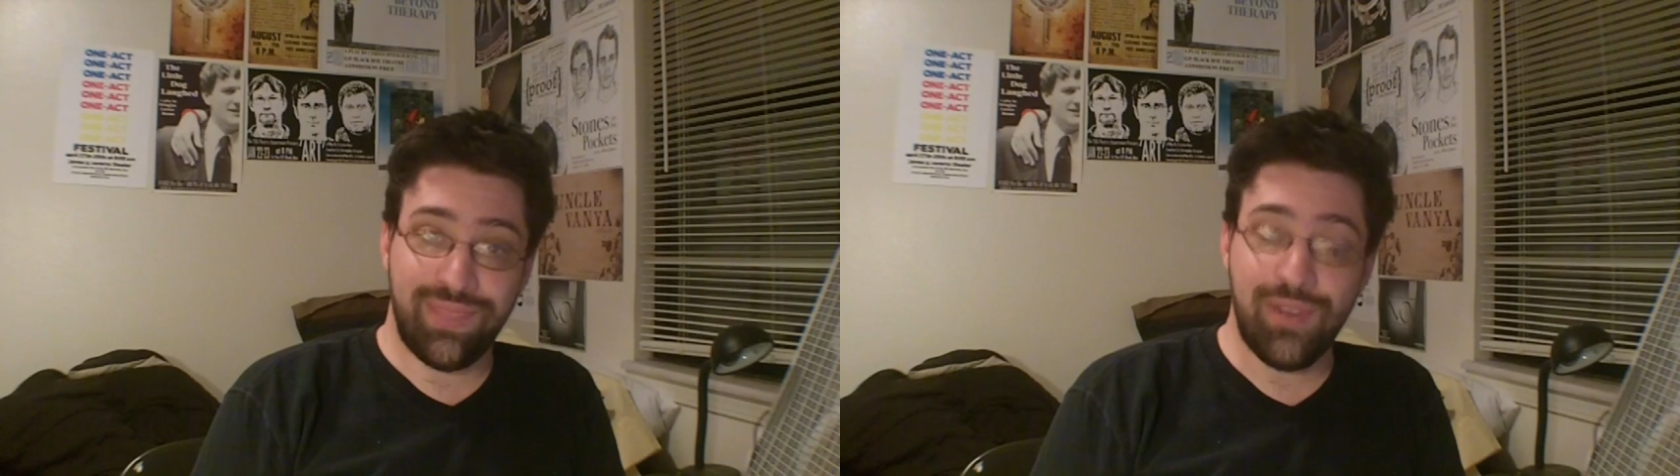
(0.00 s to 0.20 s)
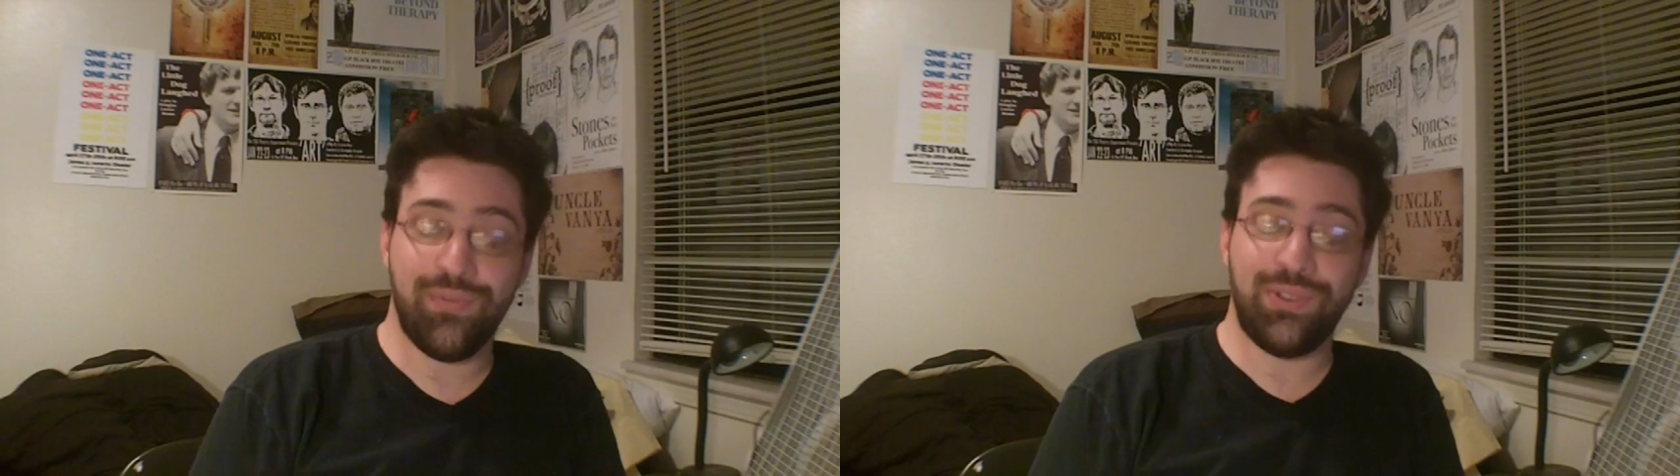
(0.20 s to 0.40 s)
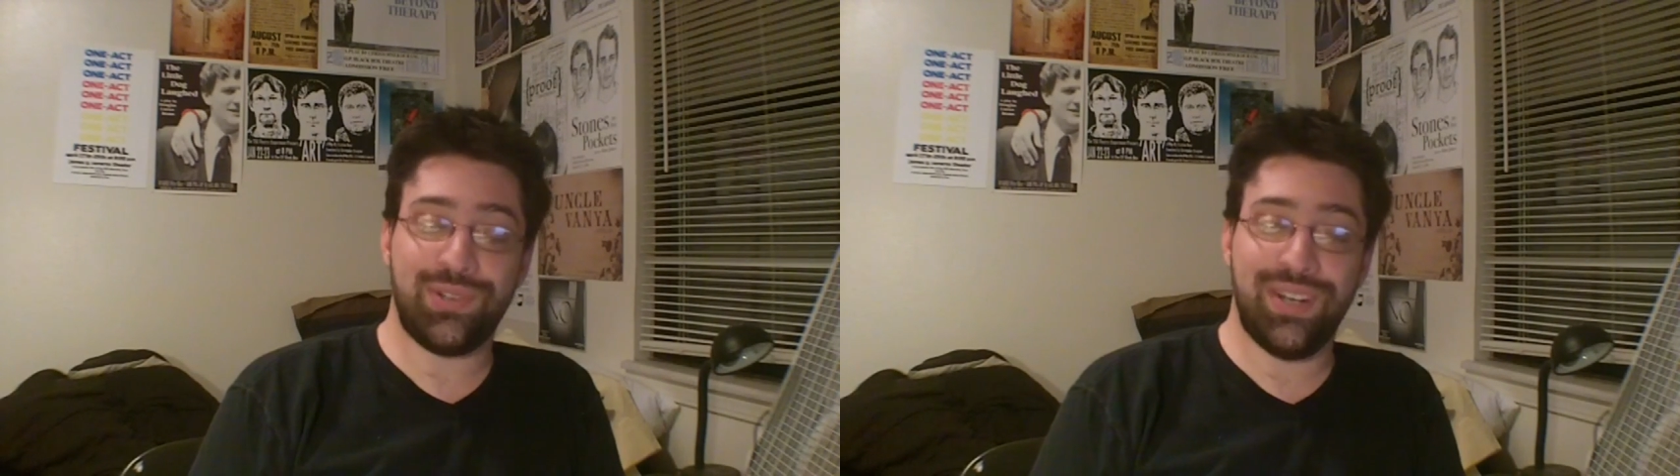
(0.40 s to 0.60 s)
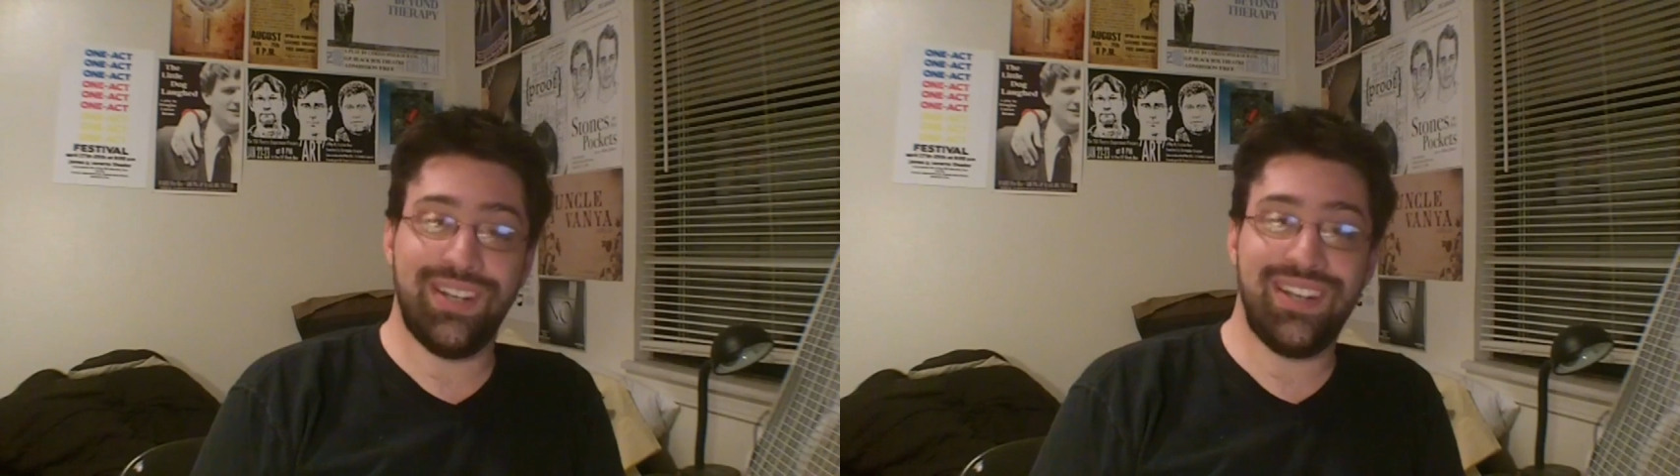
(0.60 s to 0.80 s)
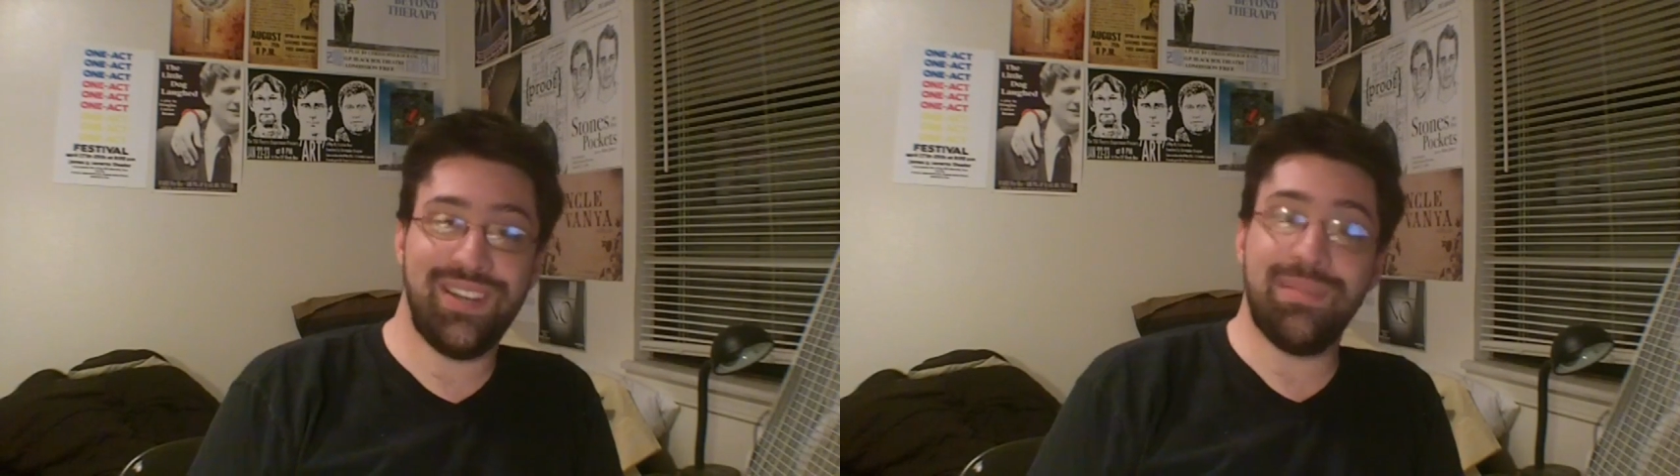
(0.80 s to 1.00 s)

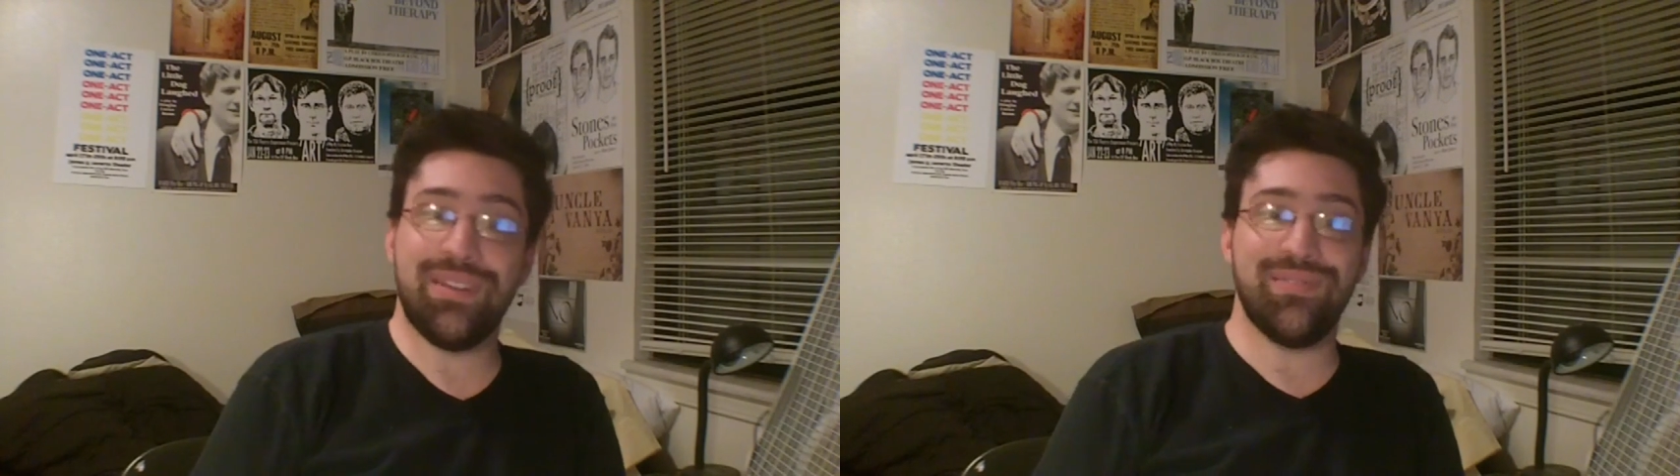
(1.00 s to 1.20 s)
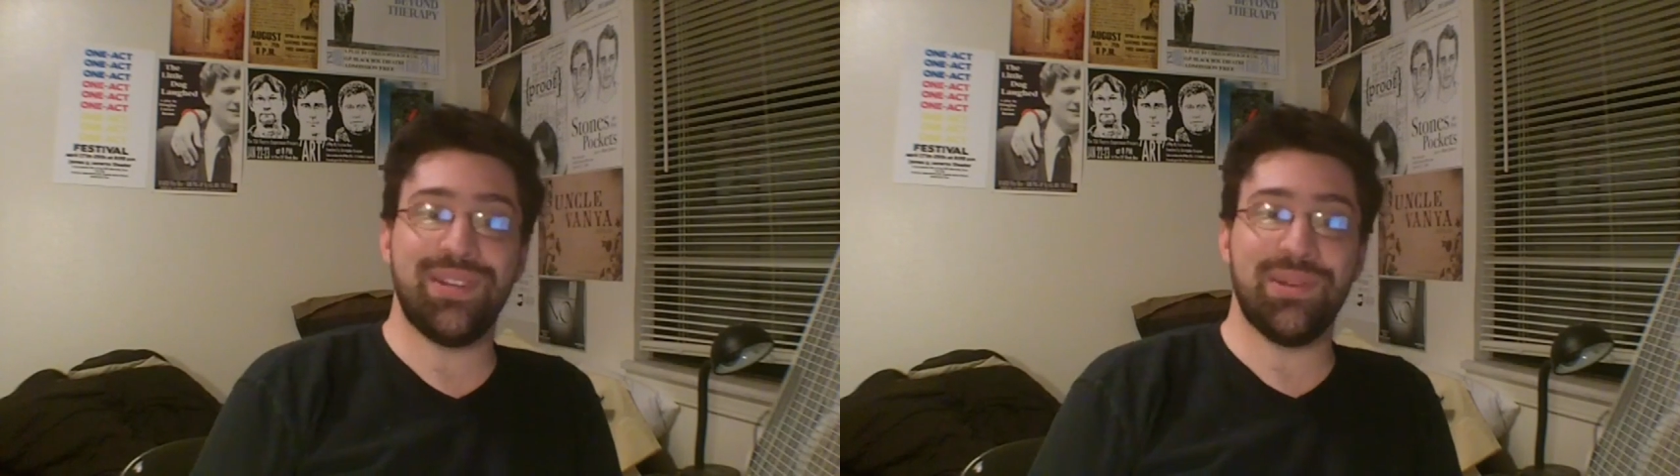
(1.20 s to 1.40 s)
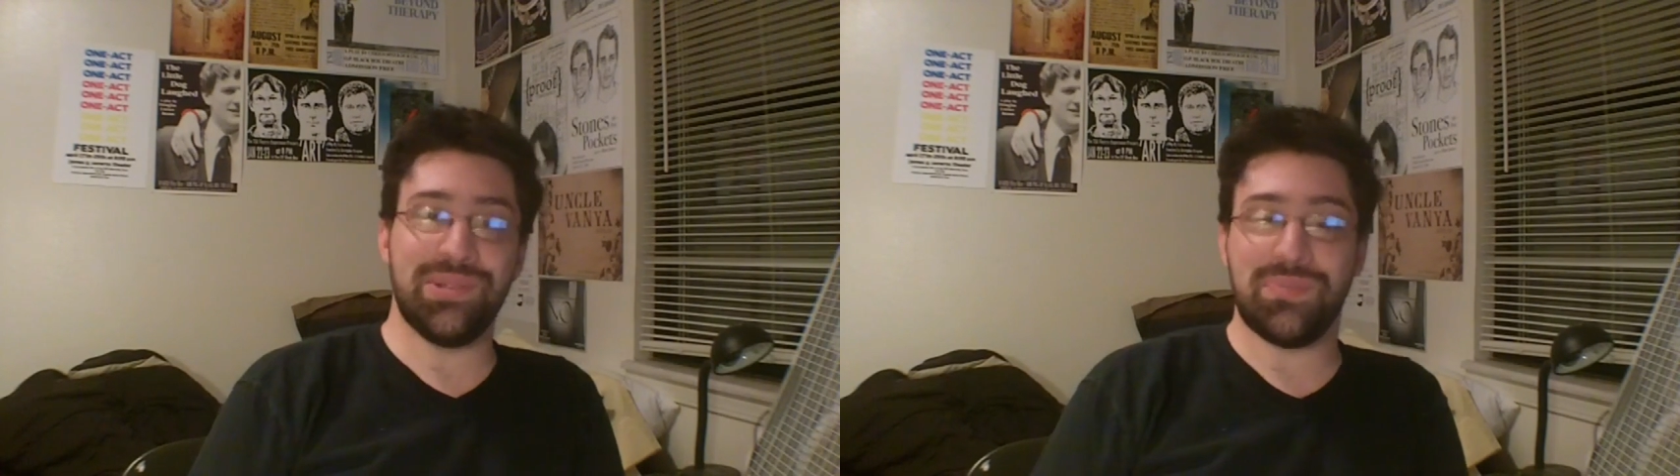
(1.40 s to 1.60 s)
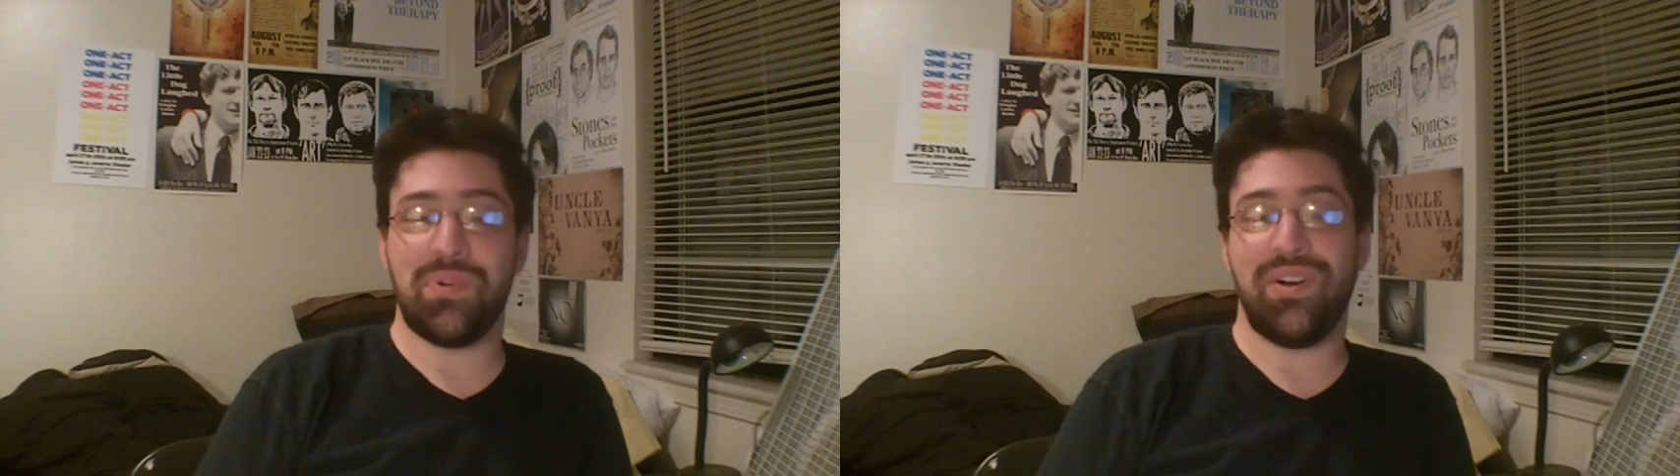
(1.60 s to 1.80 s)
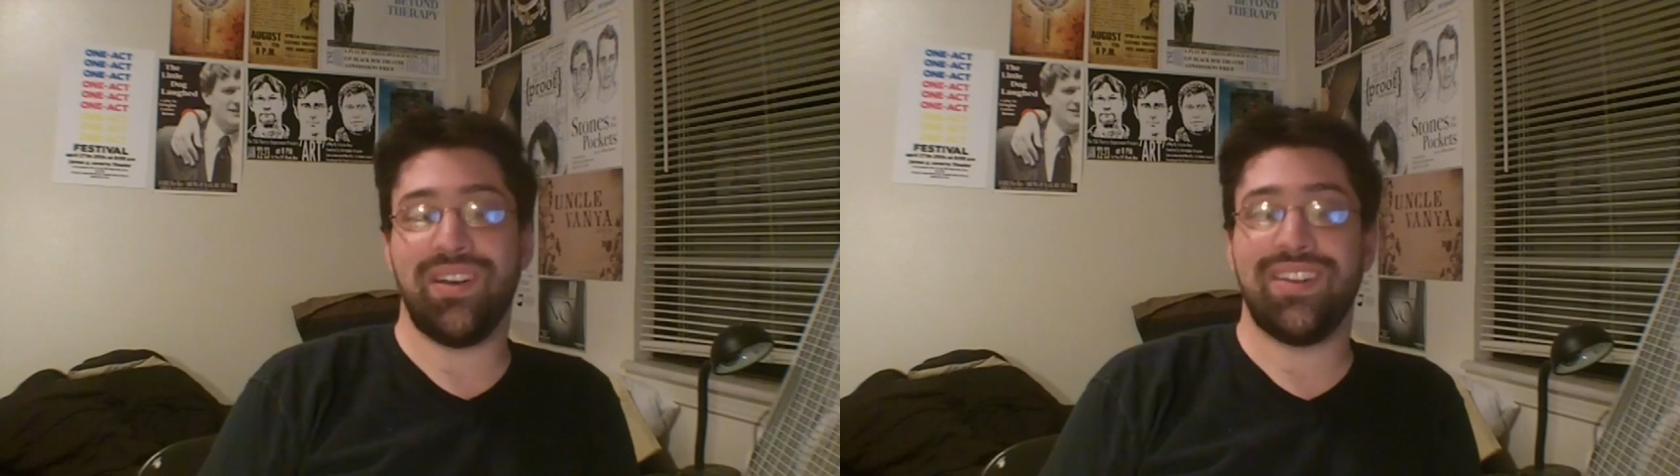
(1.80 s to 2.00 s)
infiltrated and made videos
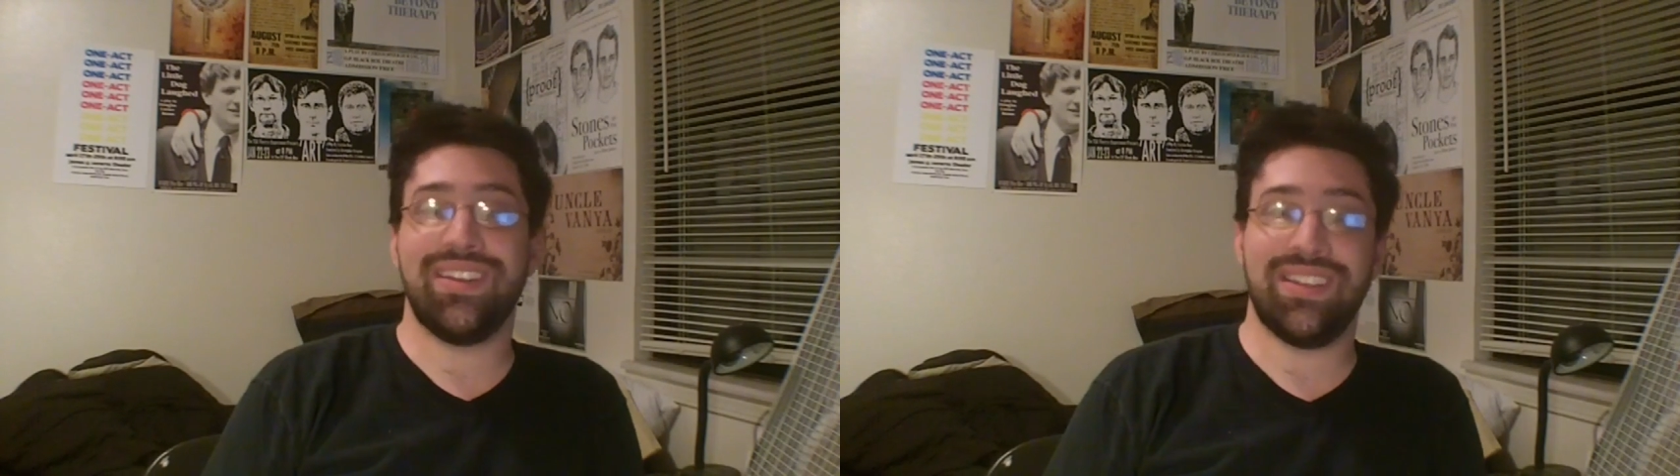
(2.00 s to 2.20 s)
upon